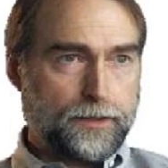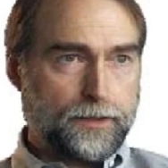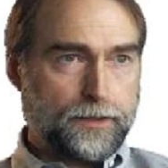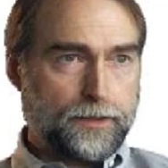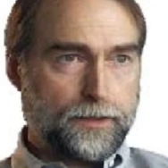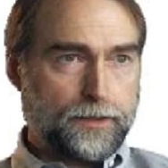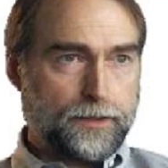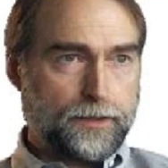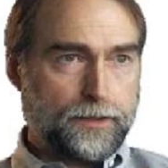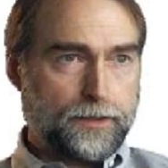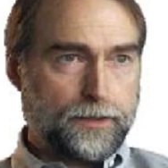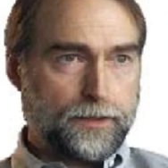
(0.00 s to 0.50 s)

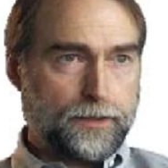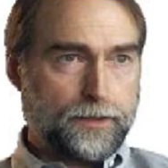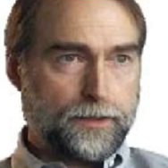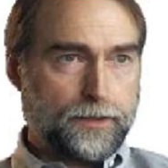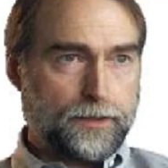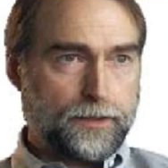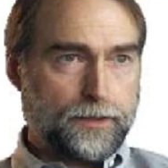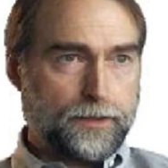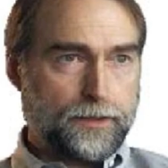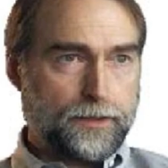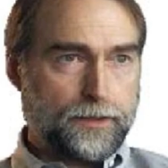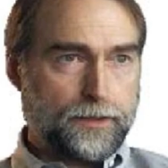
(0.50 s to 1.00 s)

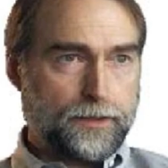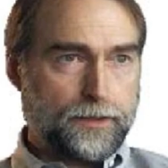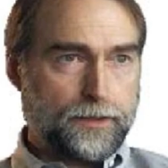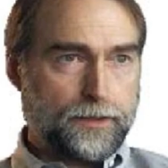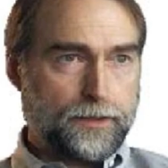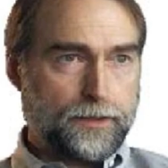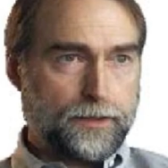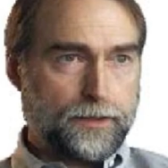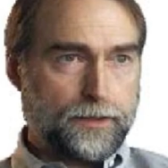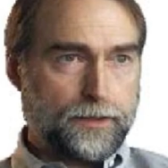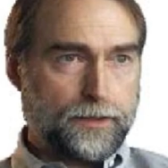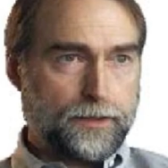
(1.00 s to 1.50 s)

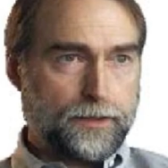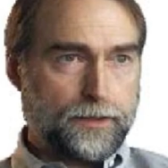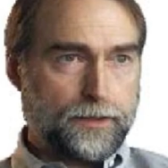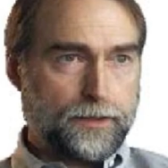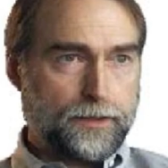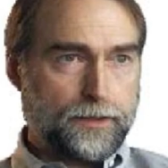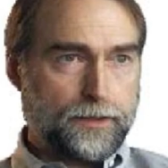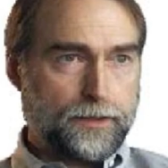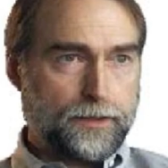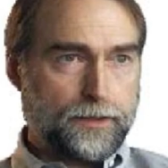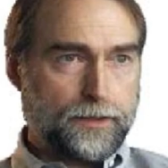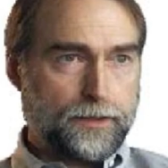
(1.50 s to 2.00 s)

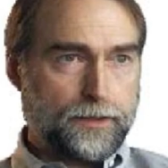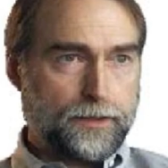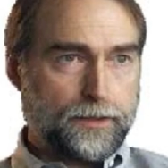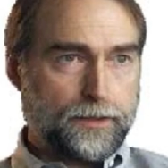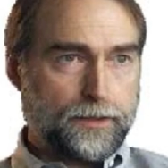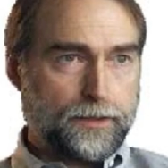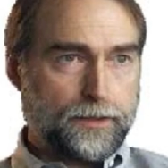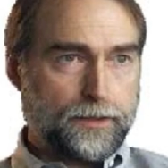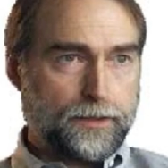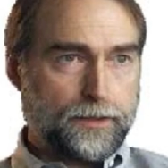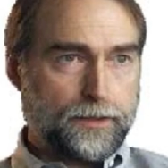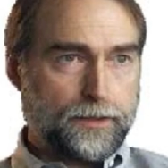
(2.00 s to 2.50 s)

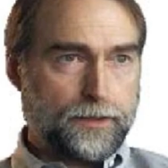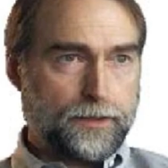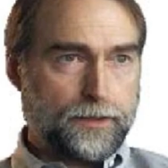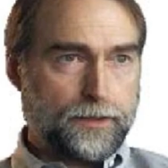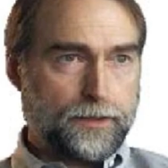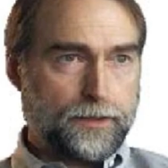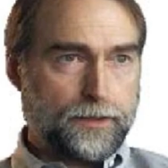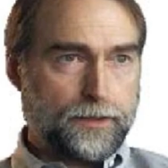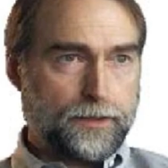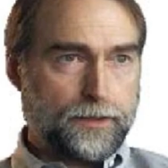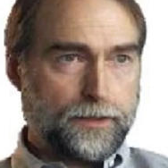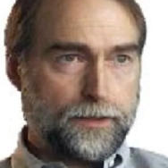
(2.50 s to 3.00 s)

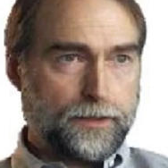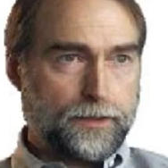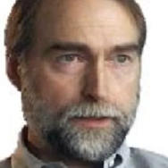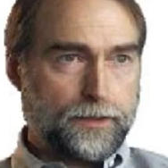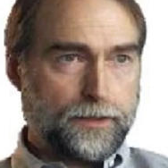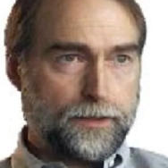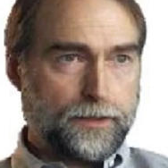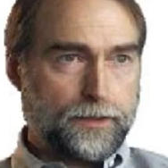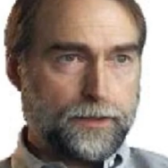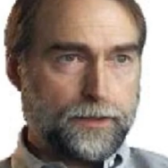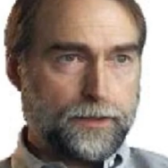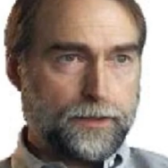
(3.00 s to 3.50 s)

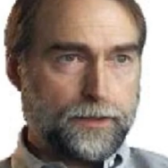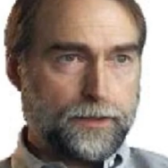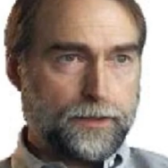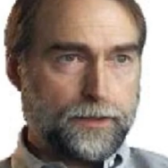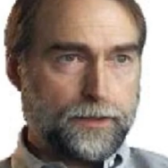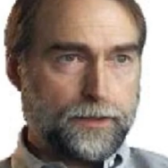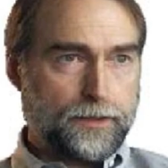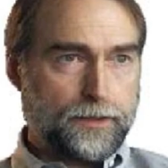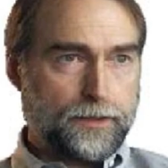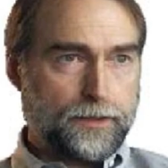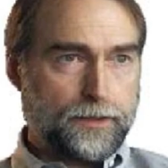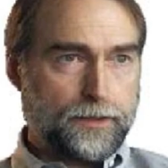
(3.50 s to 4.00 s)

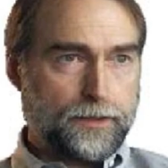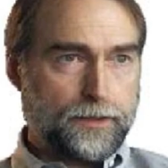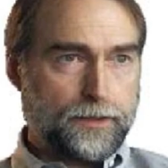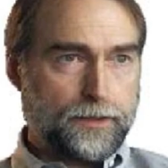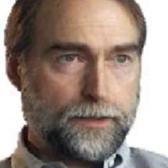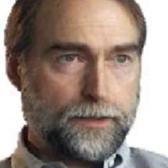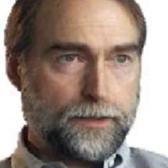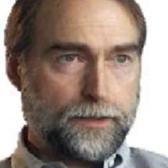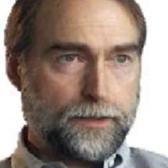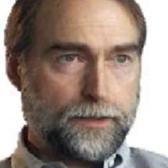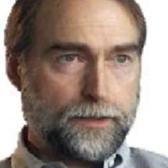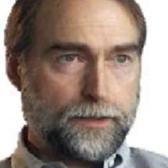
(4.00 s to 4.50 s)

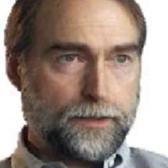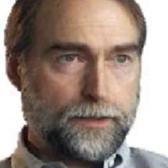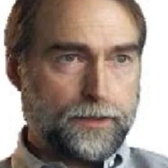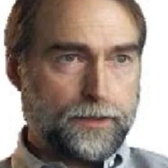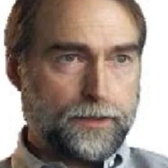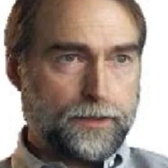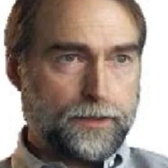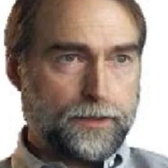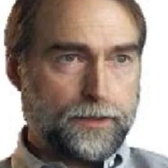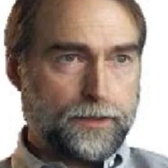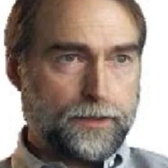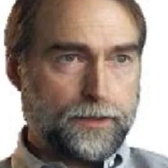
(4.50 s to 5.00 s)

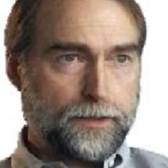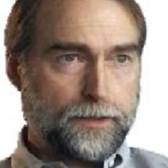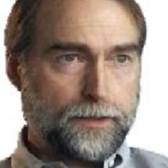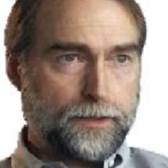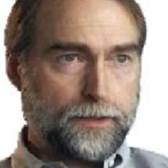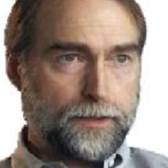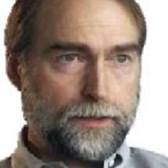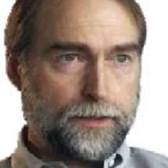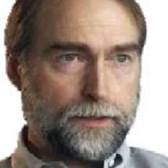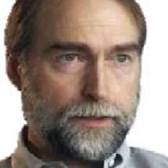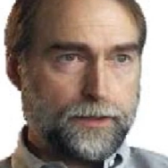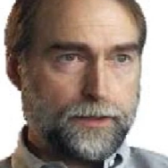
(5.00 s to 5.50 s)

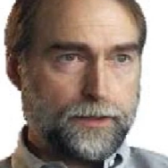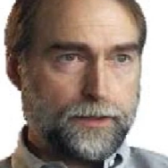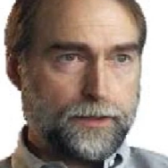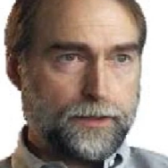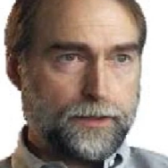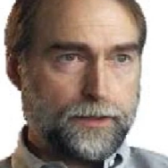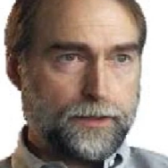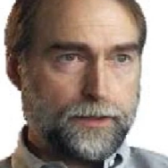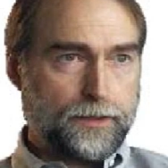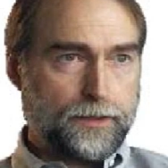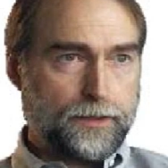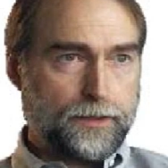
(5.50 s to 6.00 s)

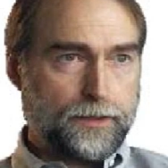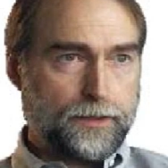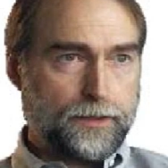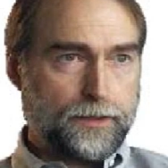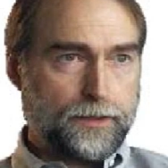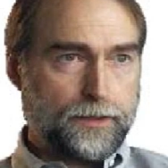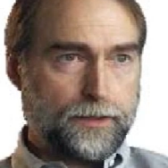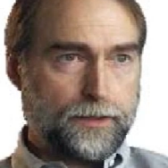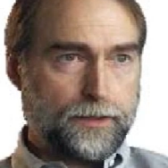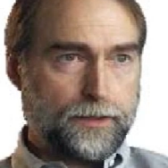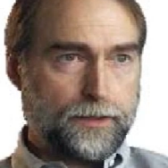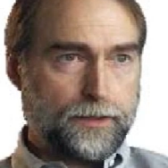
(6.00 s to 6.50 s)

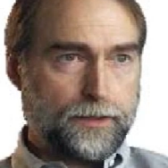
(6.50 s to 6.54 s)
[no speech]